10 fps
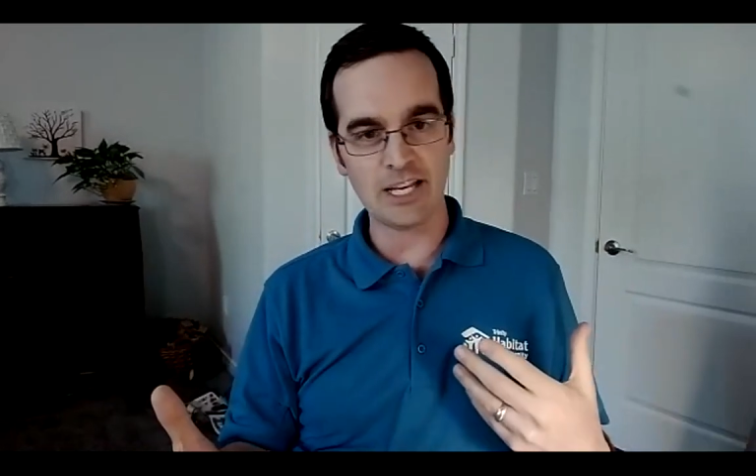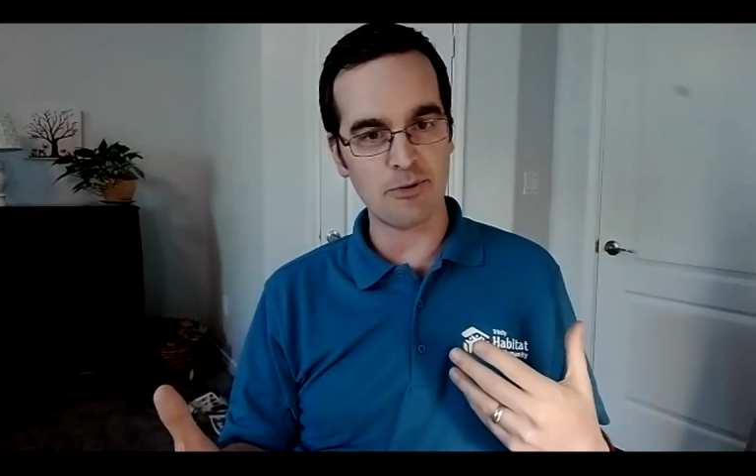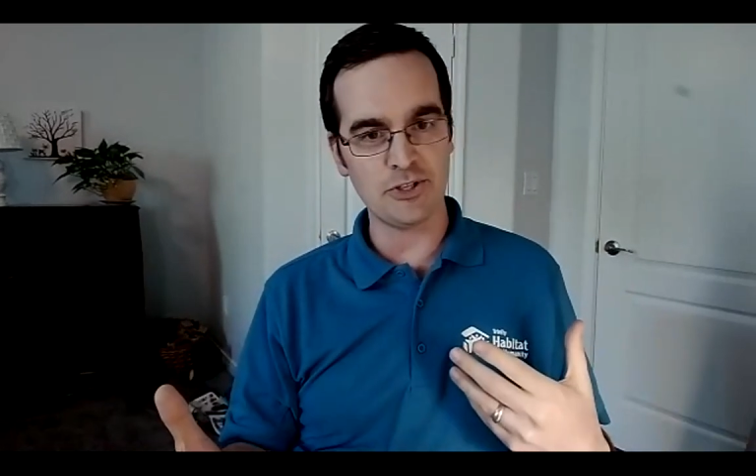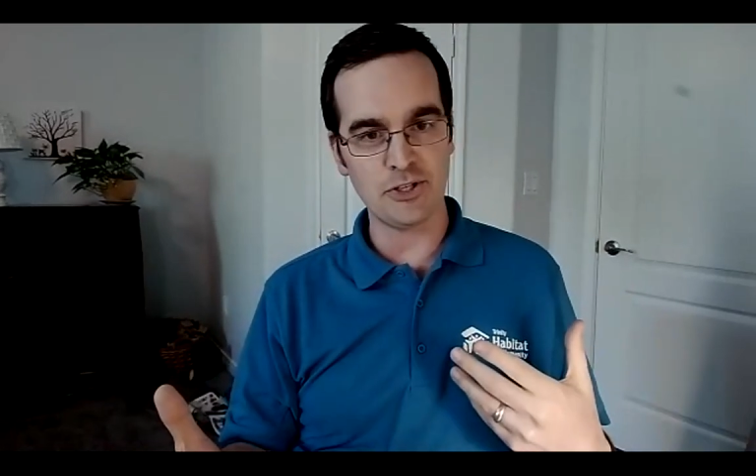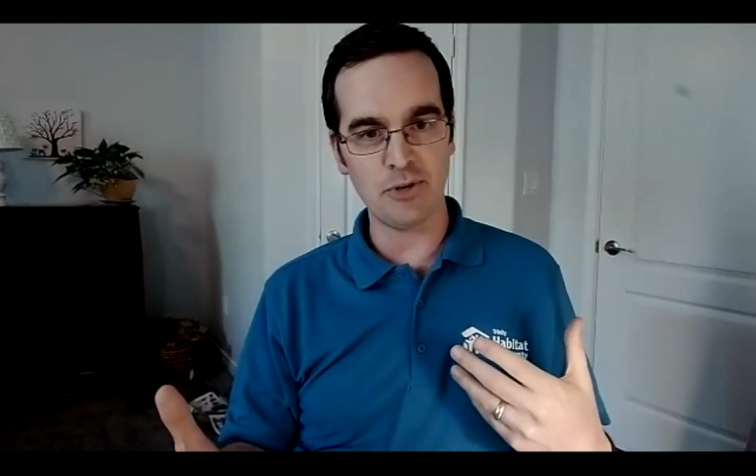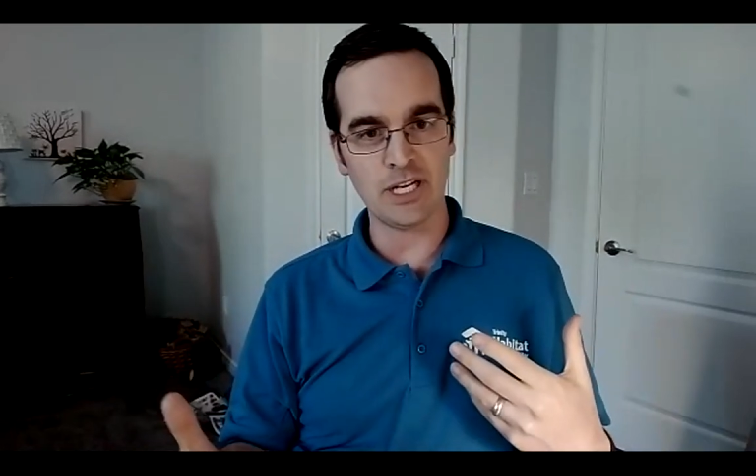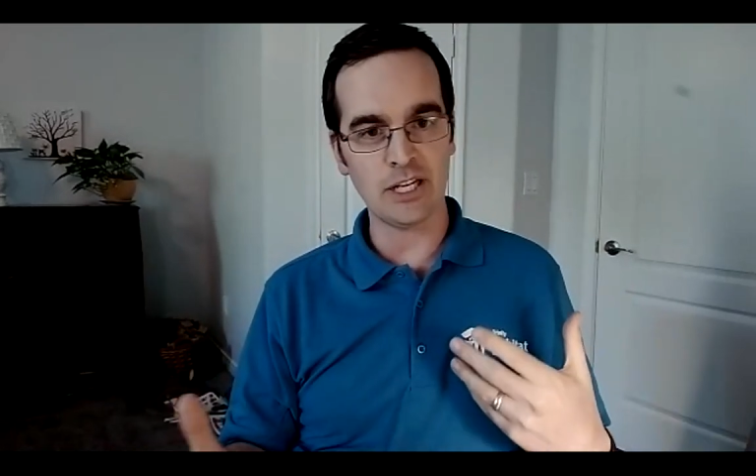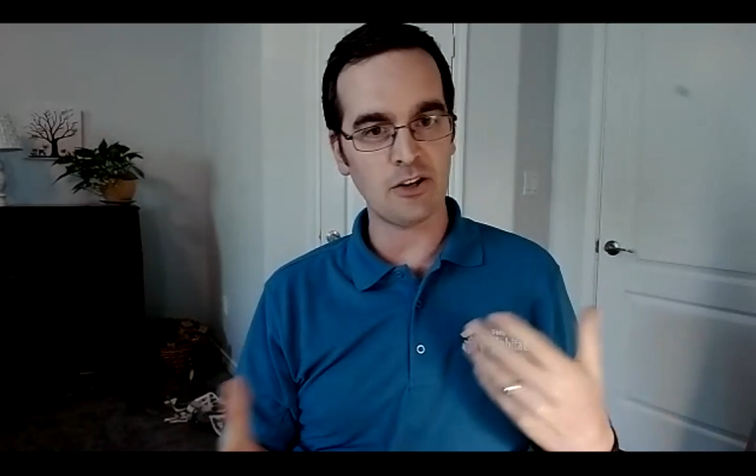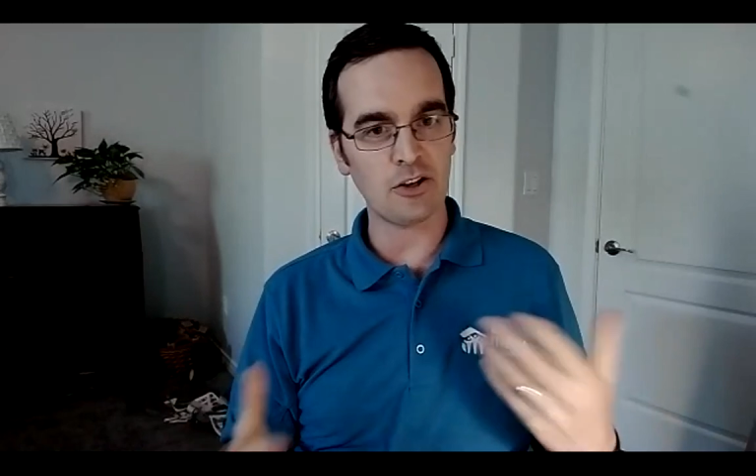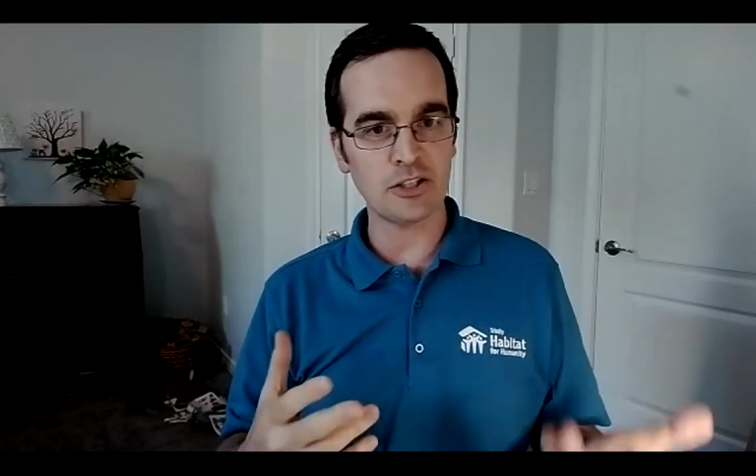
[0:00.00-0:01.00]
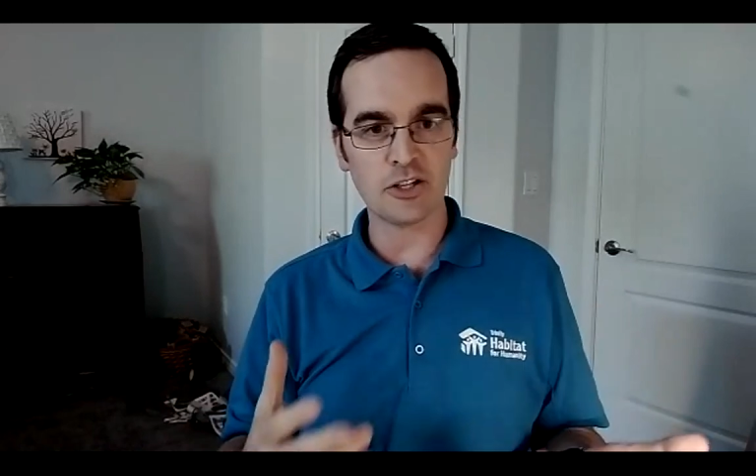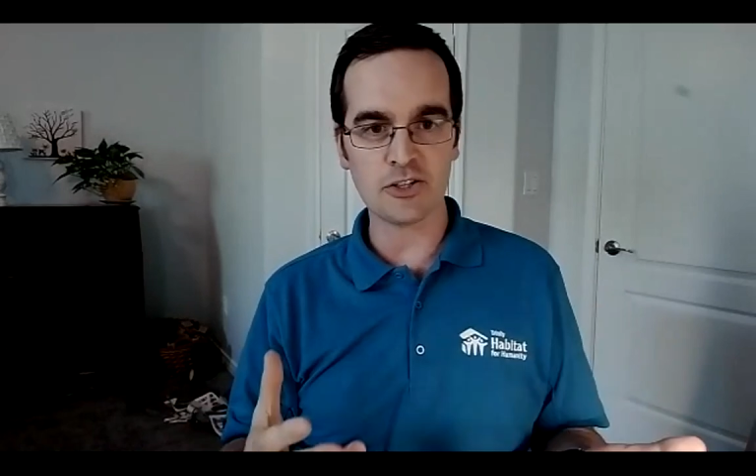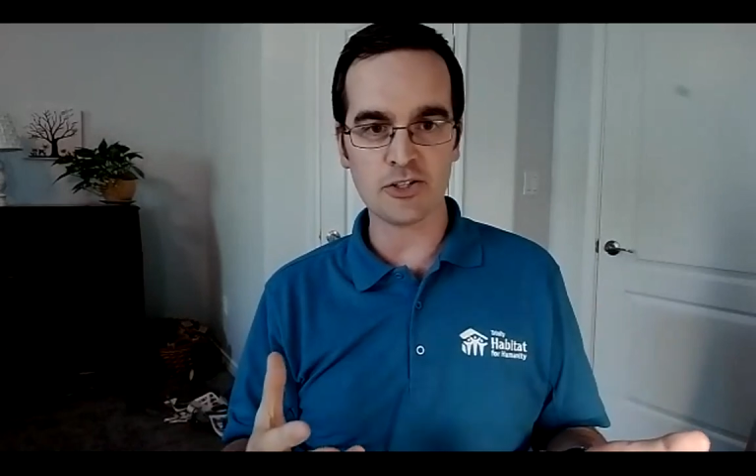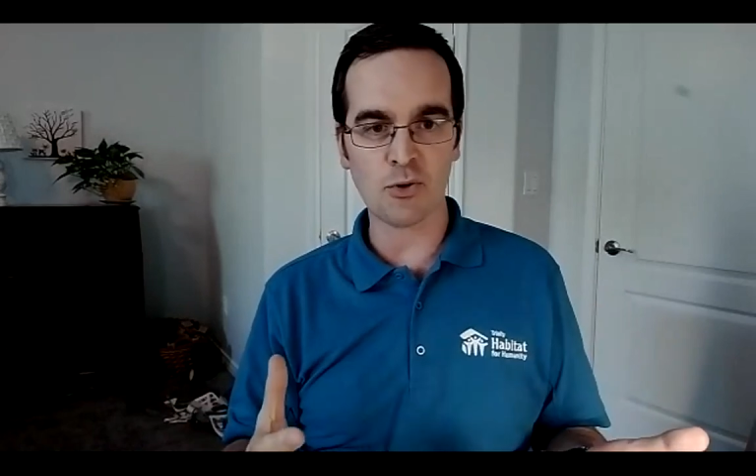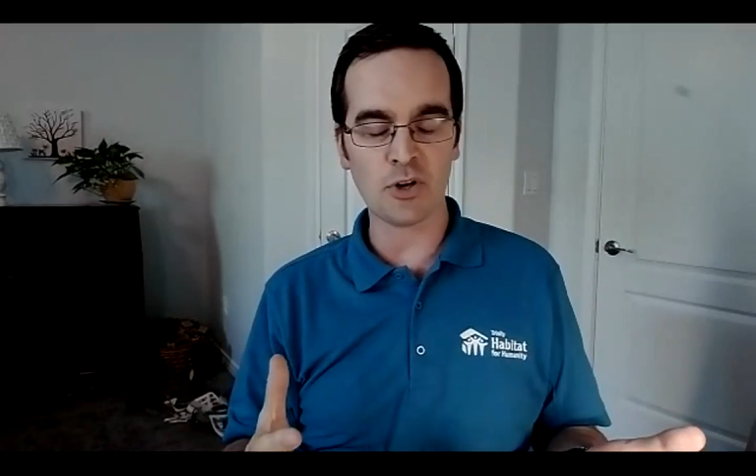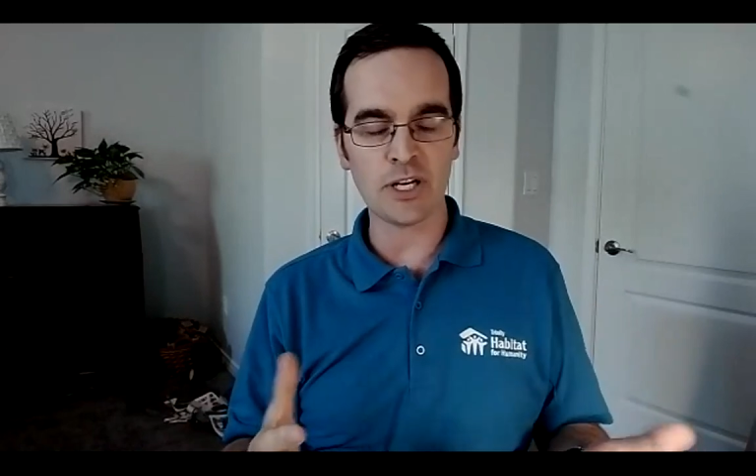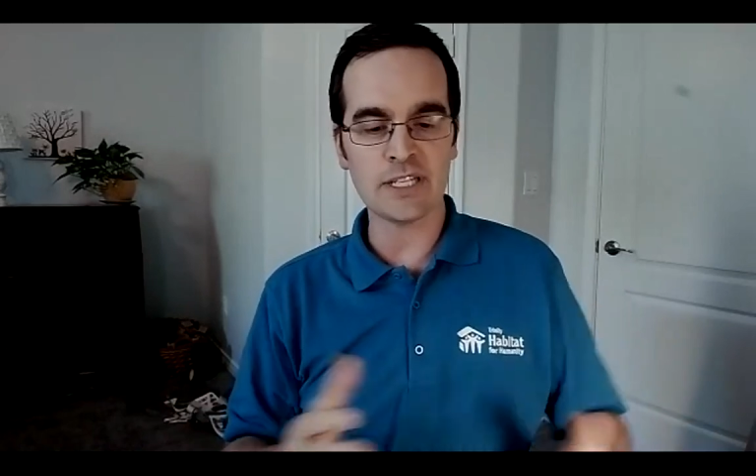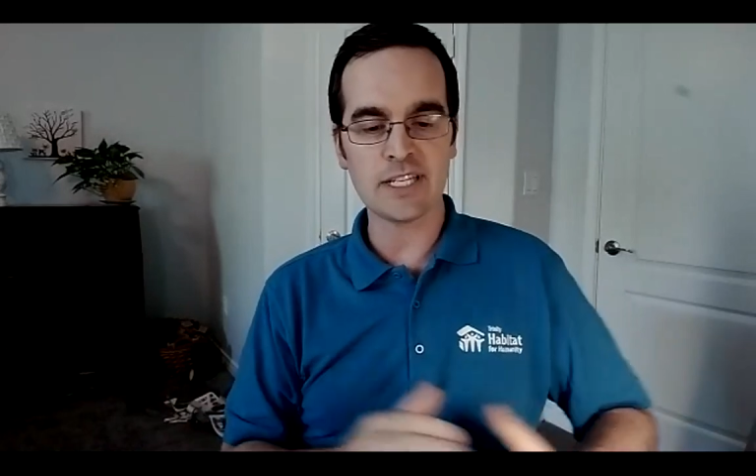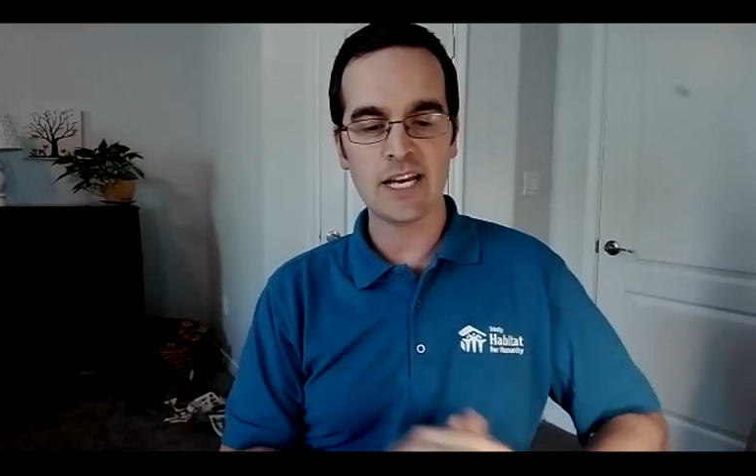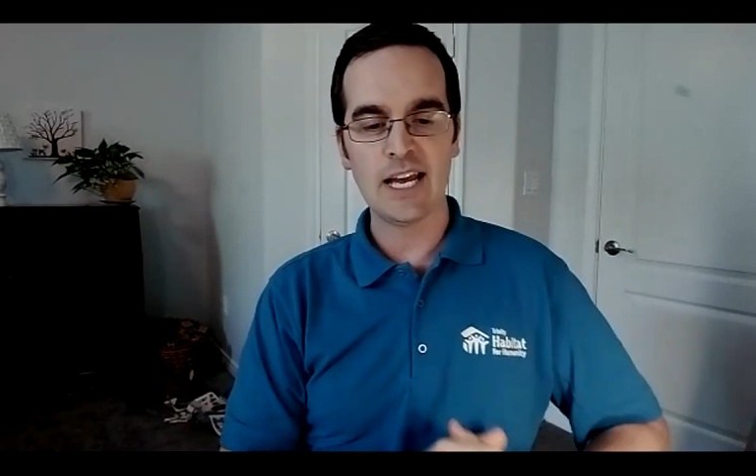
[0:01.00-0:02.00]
were doing and heard their stories.